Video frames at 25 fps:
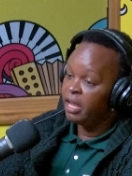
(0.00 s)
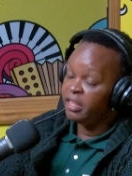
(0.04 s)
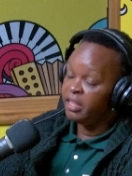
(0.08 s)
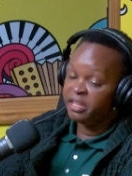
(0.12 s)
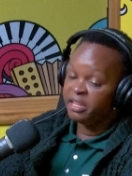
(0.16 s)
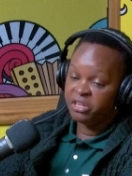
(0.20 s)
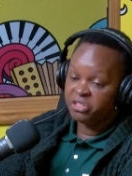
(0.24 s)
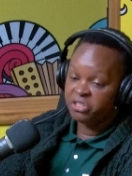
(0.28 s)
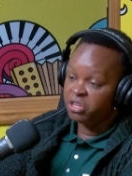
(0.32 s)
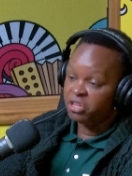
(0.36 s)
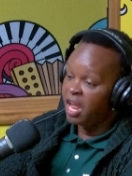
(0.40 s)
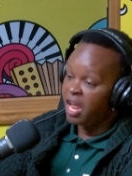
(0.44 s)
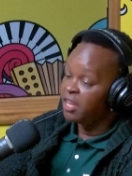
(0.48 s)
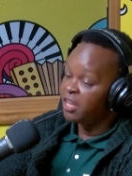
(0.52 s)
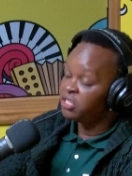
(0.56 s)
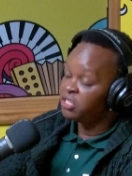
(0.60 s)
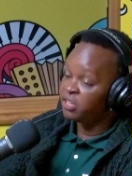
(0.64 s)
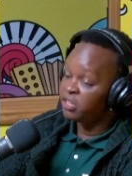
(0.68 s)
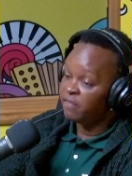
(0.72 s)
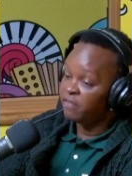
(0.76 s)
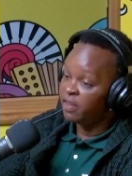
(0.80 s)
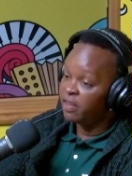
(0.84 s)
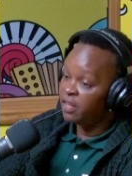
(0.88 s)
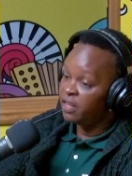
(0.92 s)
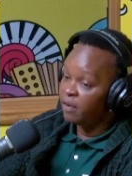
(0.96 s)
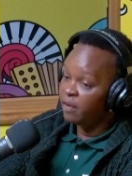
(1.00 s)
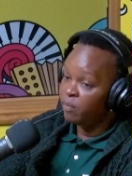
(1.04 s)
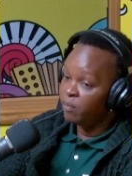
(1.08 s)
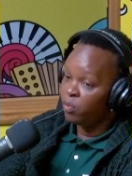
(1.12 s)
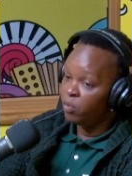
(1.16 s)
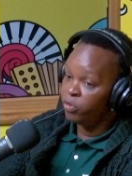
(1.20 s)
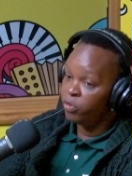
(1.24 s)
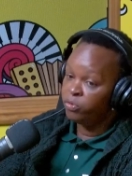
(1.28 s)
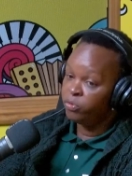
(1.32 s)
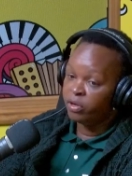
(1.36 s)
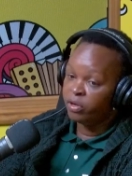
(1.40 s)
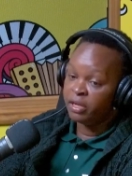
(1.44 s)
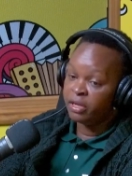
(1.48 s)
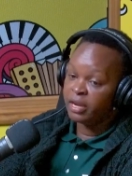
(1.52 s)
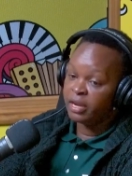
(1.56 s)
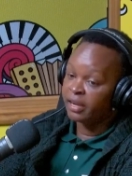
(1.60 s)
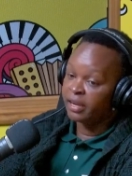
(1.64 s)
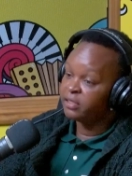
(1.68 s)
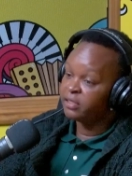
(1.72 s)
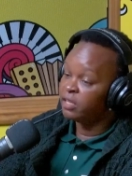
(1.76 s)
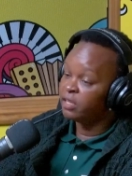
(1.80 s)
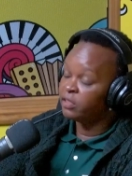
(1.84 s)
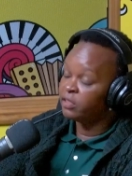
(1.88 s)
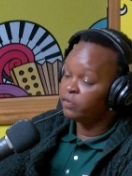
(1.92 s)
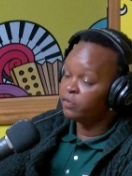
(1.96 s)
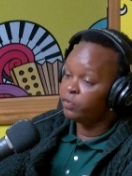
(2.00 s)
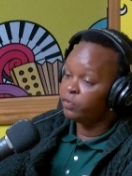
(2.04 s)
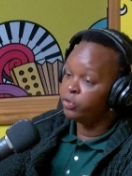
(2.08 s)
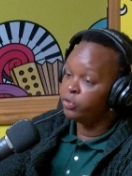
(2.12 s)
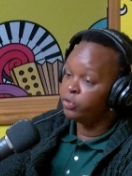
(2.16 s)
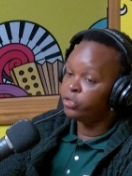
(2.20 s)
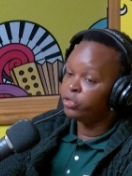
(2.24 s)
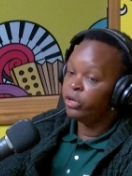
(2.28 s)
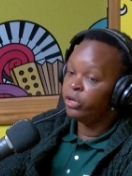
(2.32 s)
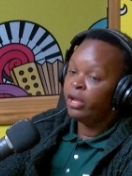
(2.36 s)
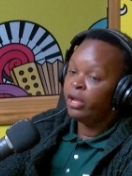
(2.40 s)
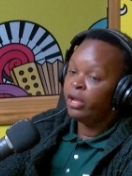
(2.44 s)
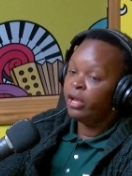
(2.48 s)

and there is lunch available or you can access food.